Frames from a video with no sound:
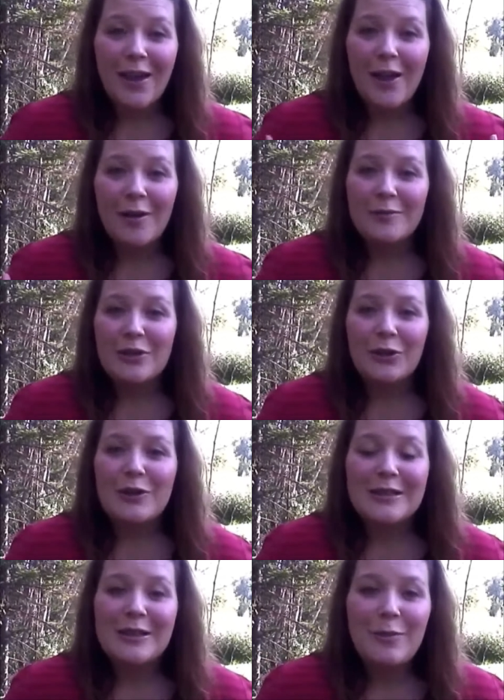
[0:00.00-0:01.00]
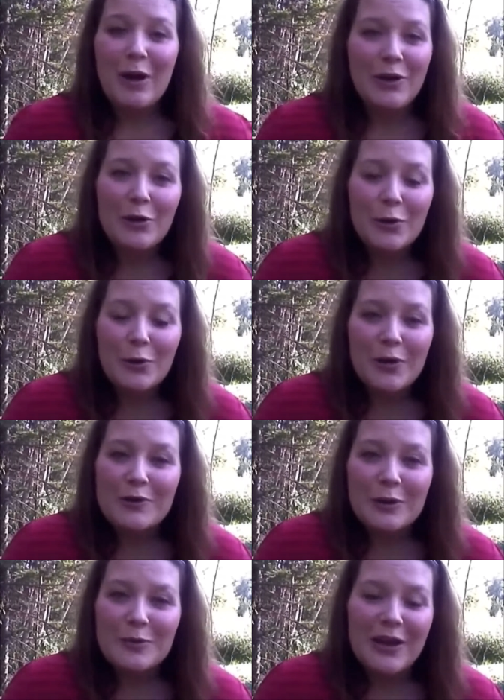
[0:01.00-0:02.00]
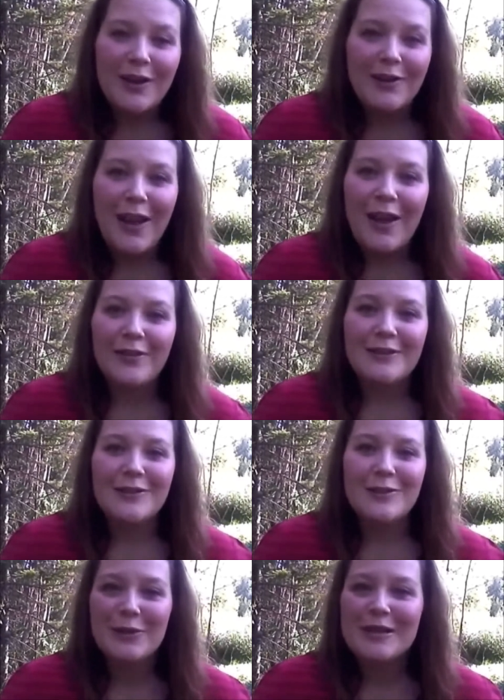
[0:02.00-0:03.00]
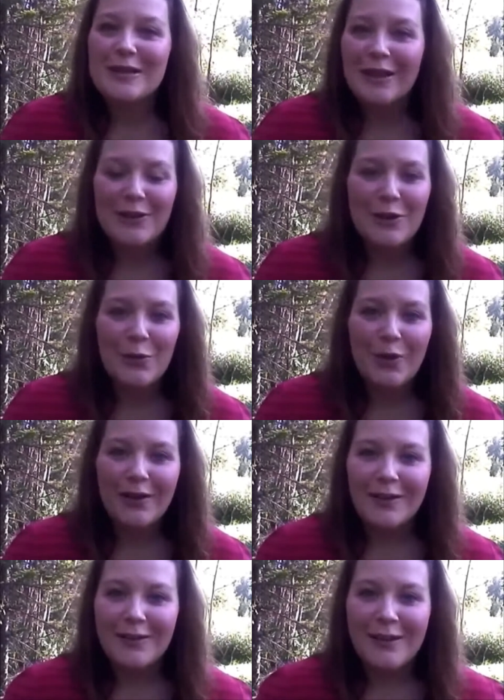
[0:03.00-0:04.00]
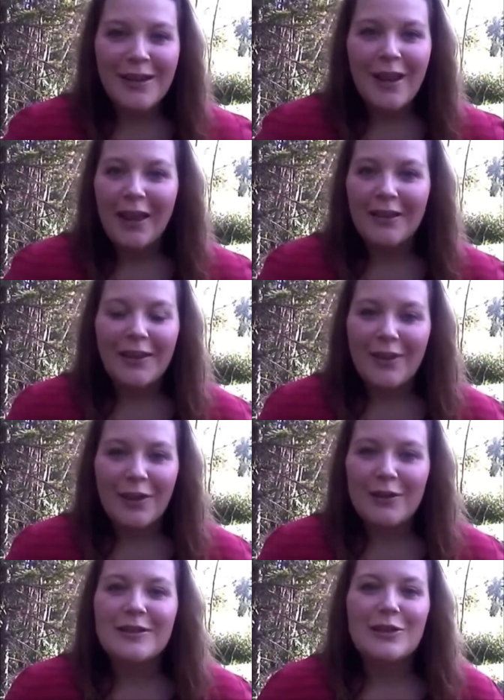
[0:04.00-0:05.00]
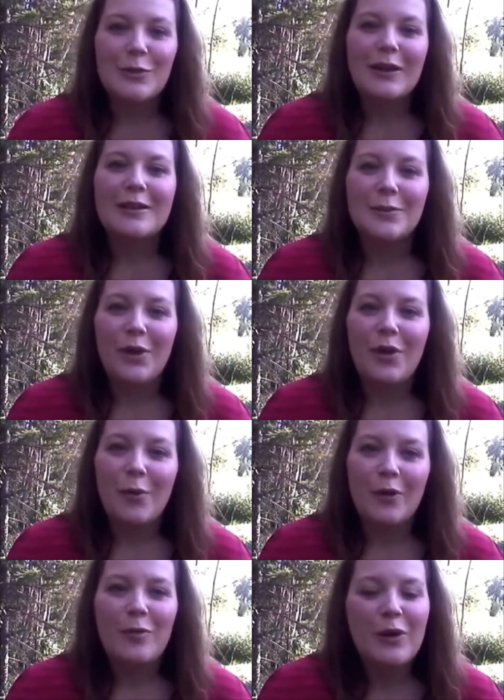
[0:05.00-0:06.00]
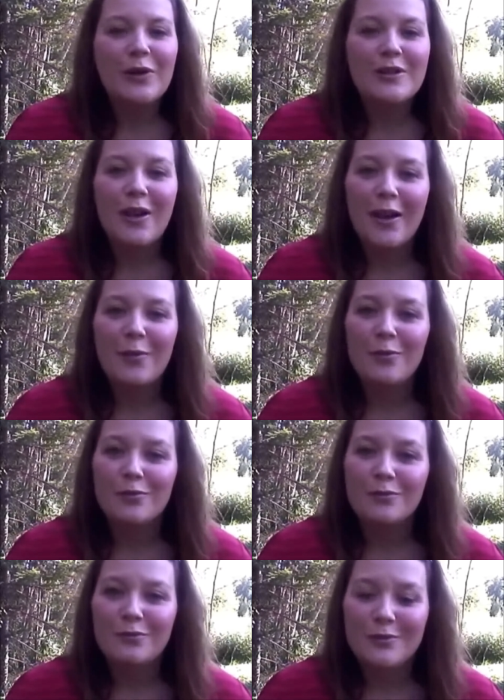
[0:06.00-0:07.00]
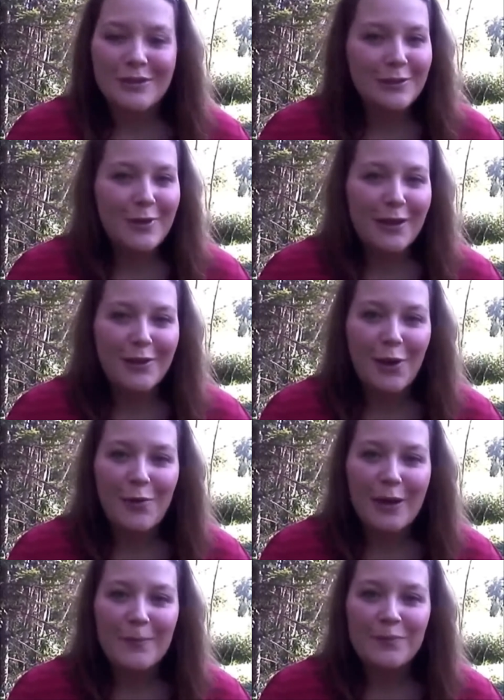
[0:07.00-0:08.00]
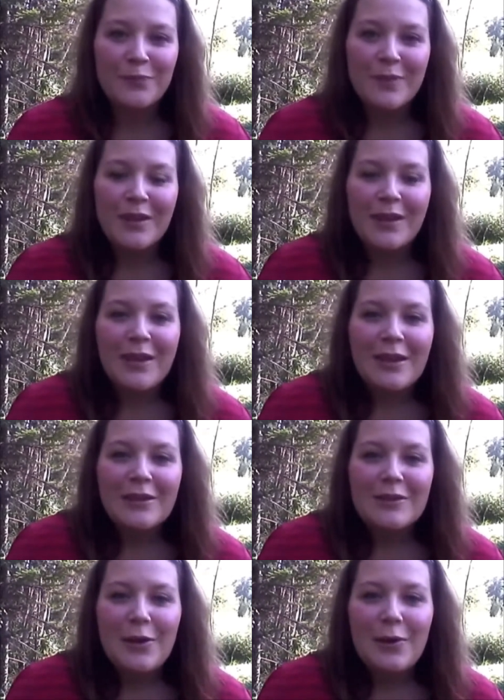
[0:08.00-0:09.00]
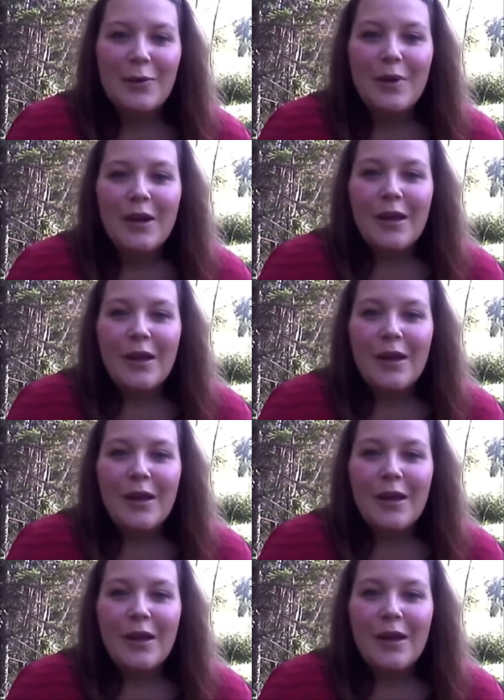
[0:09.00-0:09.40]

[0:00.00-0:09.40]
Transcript: to christen my new YouTube channel, having to reset a new one and get that all situated. So I thought, what a better time to get it going. So